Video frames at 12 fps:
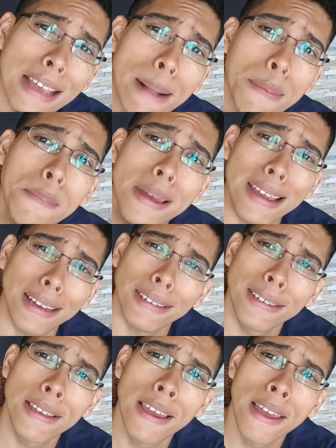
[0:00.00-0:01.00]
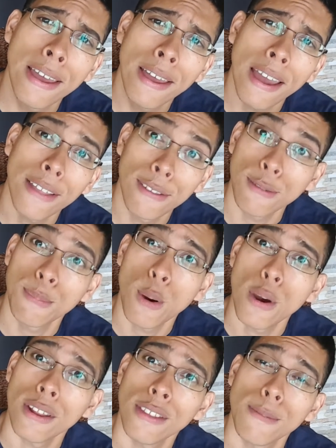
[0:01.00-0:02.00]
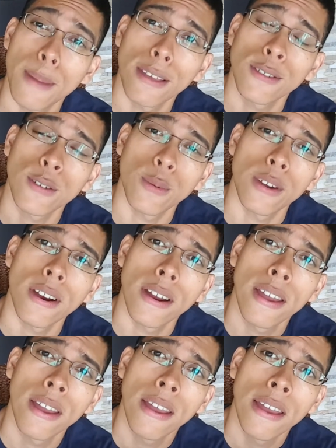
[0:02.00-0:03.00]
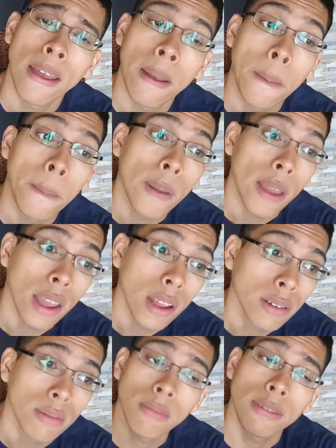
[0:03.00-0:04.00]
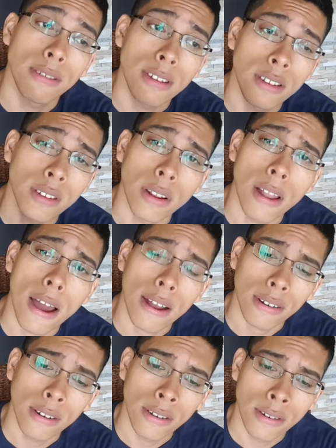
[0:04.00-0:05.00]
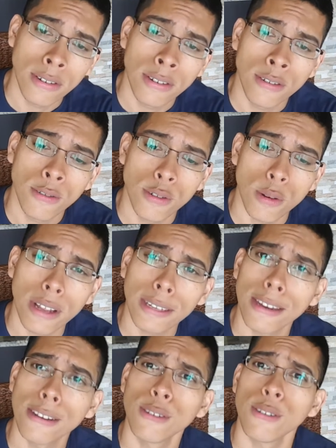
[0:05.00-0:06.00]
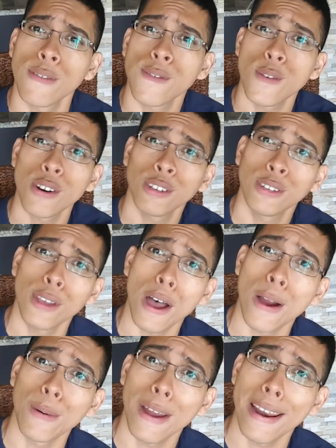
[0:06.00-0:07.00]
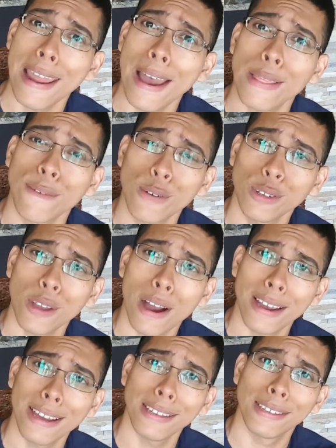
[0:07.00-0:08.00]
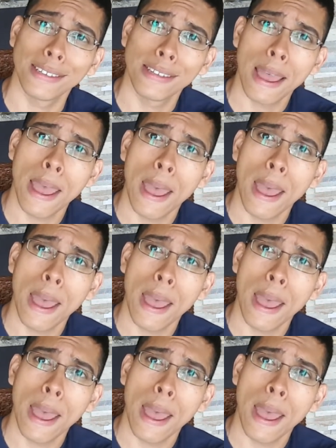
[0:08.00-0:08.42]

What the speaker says: album is at this point in this band's career, it says a lot. So let's get into the first song right now. The first song is